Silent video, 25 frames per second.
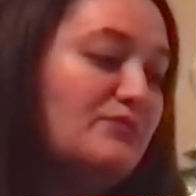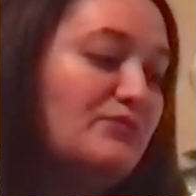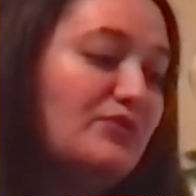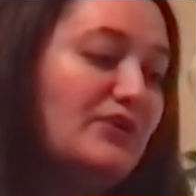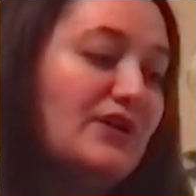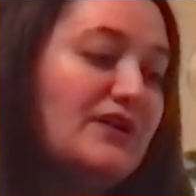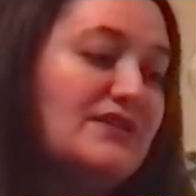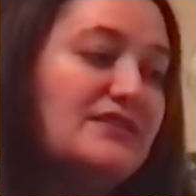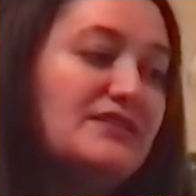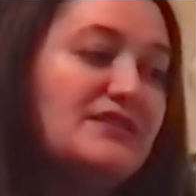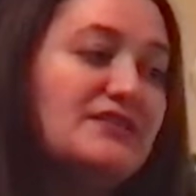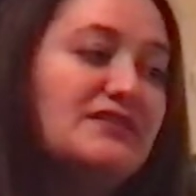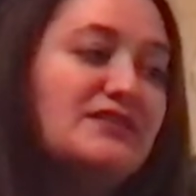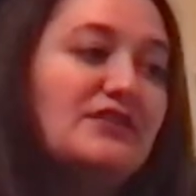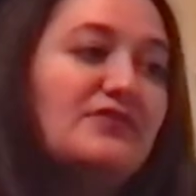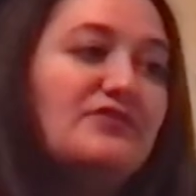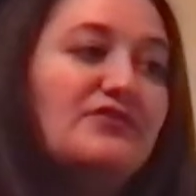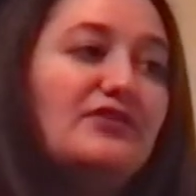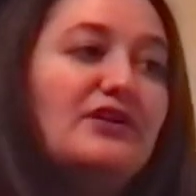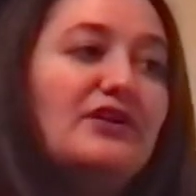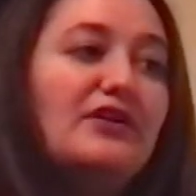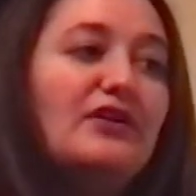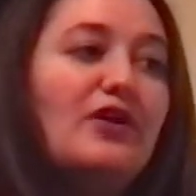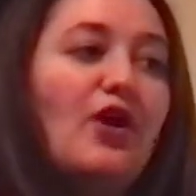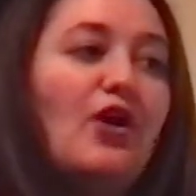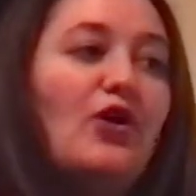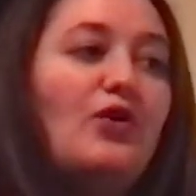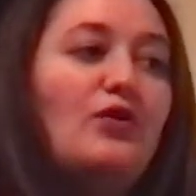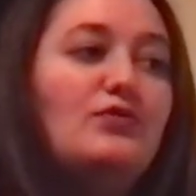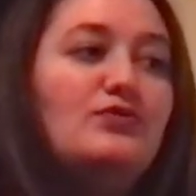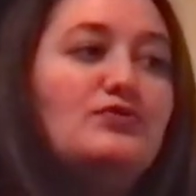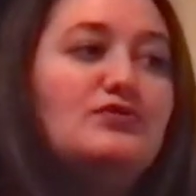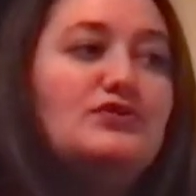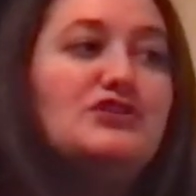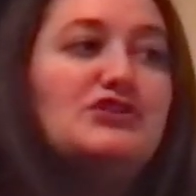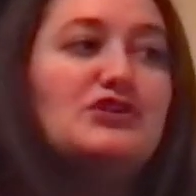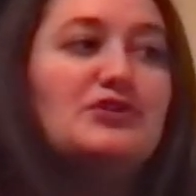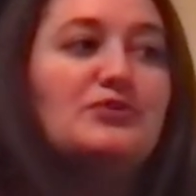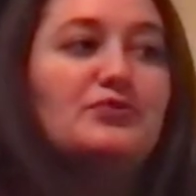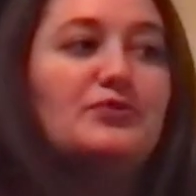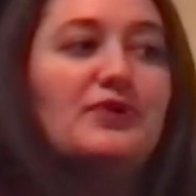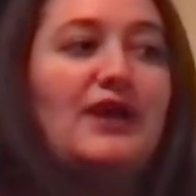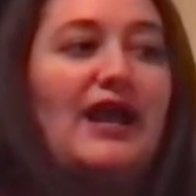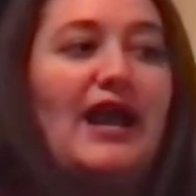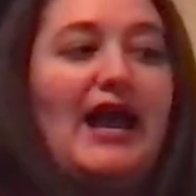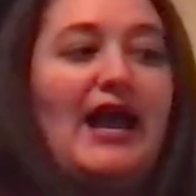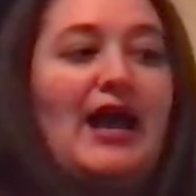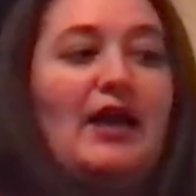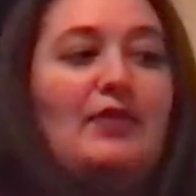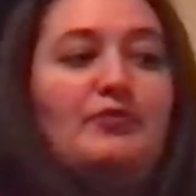presents of their own to
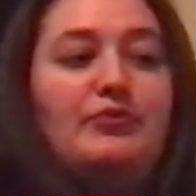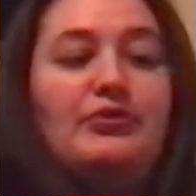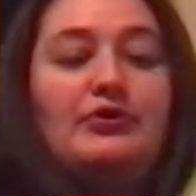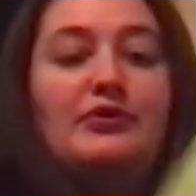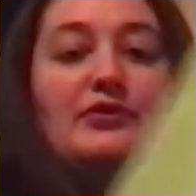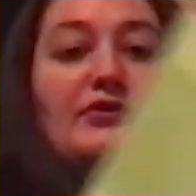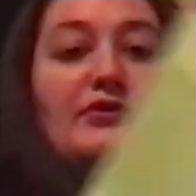wrap.